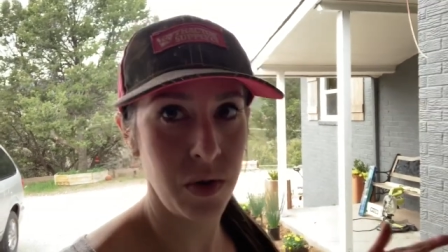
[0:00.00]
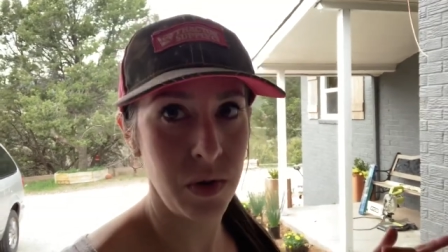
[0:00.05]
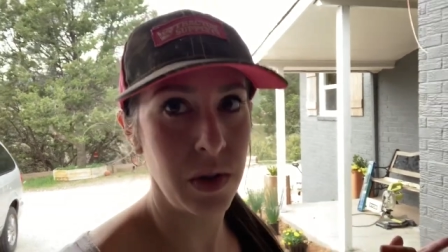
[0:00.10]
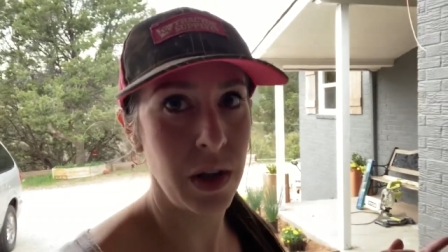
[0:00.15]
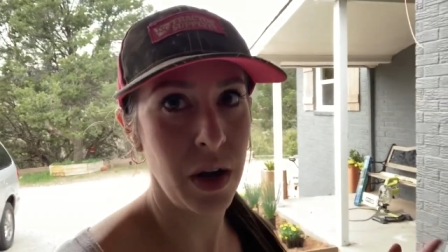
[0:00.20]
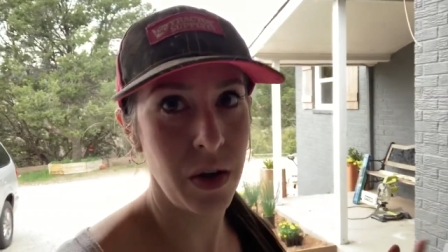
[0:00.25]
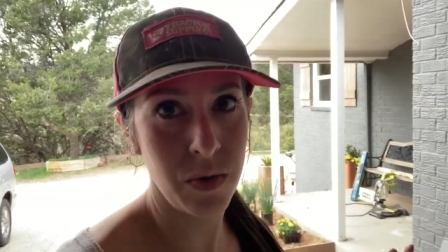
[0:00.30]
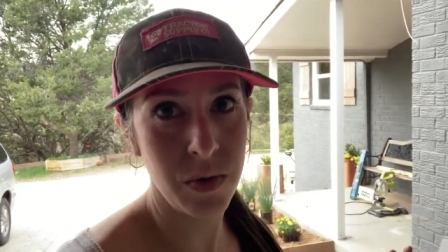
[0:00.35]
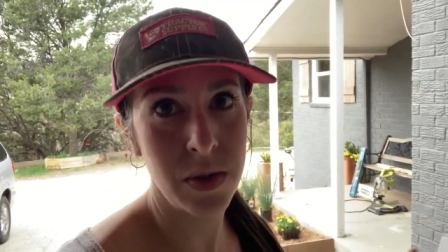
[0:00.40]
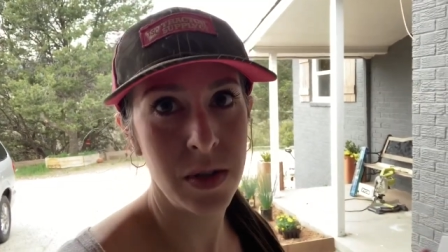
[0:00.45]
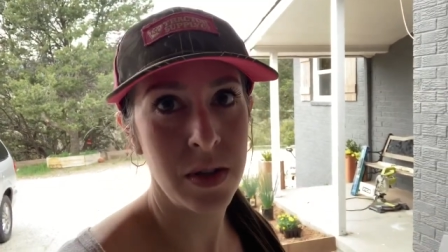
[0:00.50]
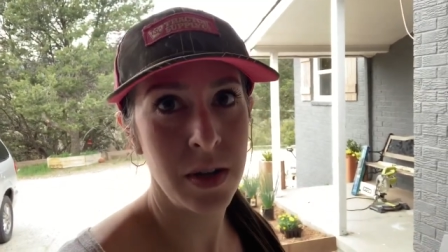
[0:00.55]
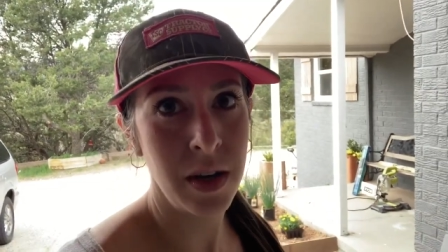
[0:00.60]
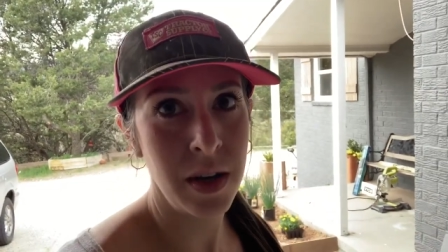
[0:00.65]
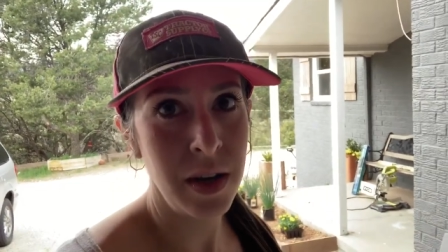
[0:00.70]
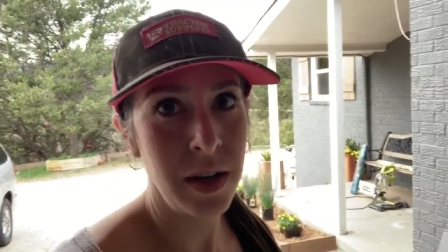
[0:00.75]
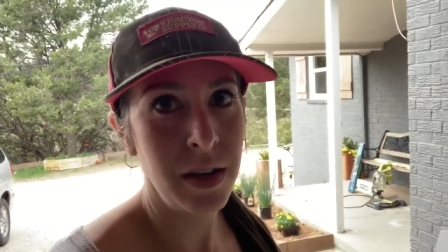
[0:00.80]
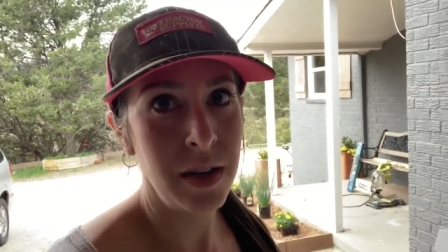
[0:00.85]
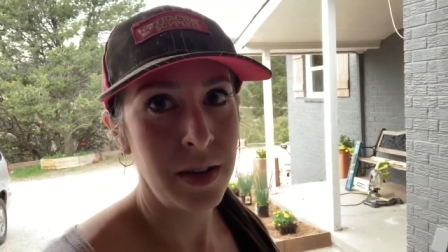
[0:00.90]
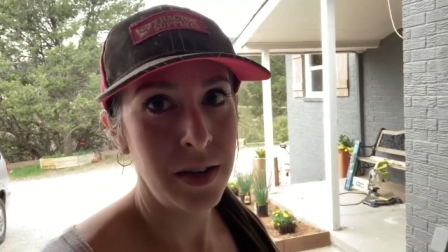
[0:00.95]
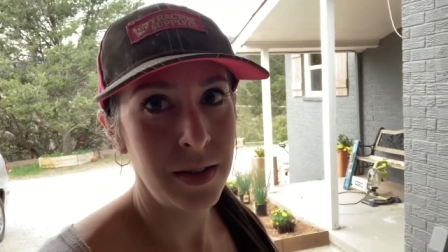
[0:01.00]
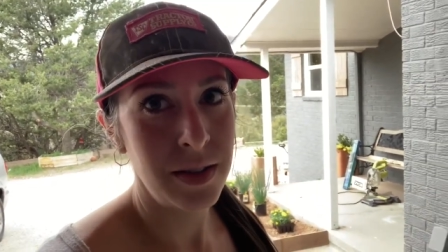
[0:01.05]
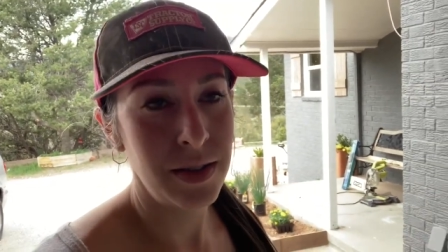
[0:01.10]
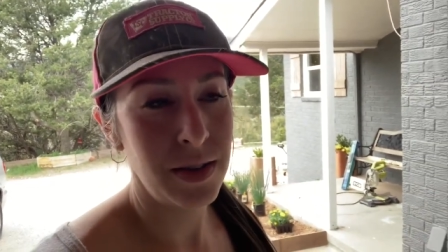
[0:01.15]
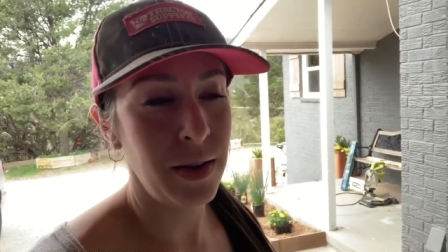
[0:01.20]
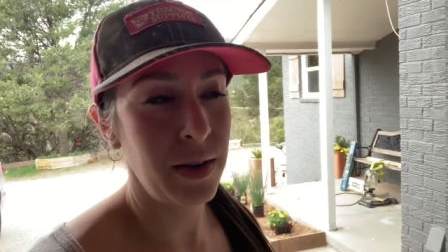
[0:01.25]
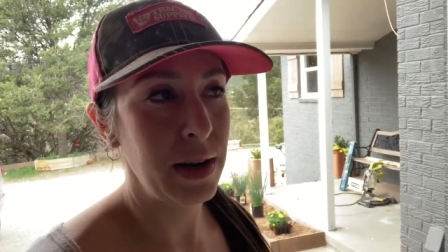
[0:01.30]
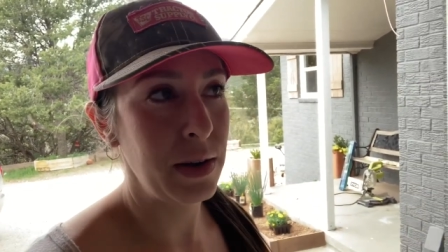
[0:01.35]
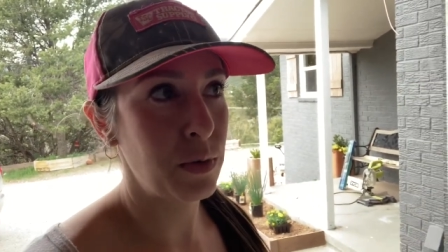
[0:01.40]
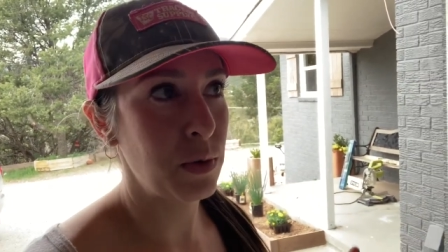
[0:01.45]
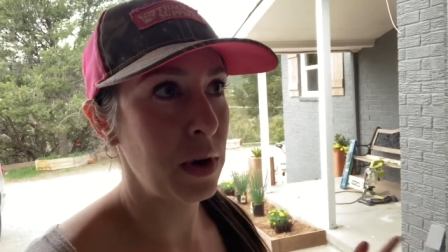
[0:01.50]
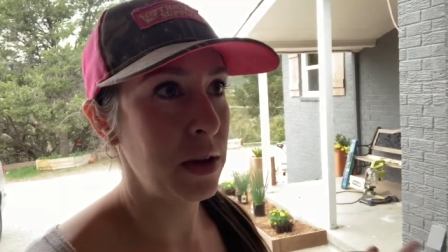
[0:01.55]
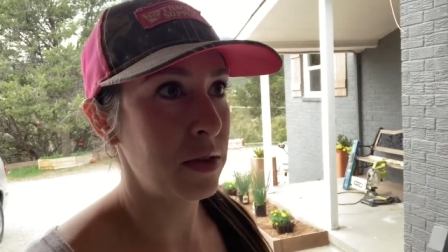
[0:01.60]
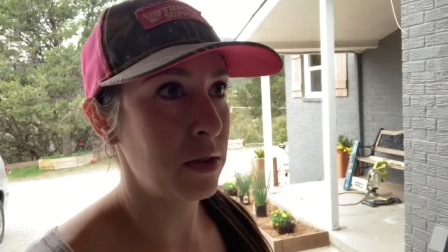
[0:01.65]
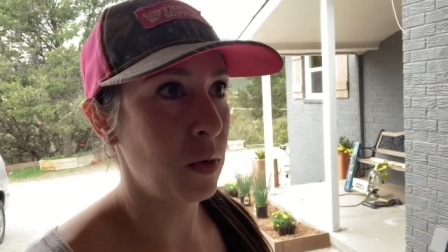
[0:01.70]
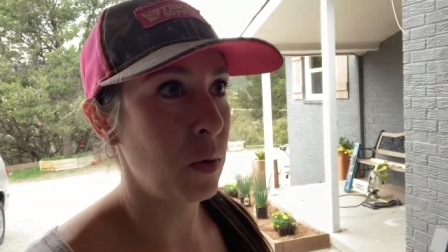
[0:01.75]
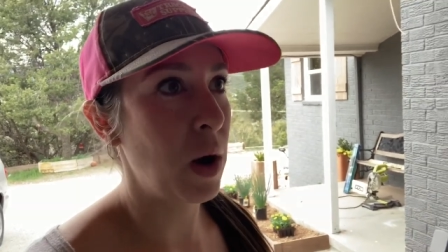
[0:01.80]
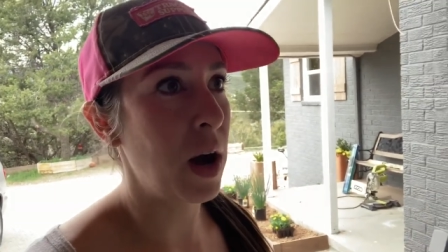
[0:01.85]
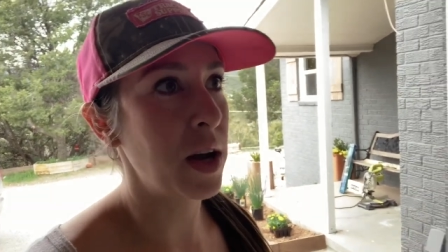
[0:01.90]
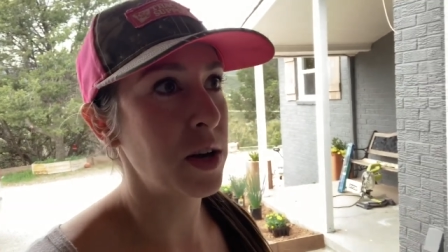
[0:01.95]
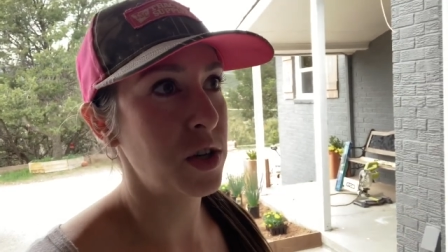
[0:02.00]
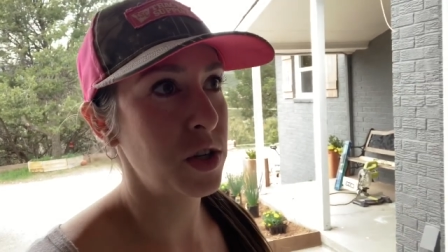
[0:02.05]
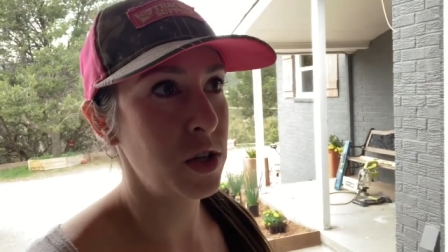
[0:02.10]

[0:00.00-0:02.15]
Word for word: loads. So I'd run the wash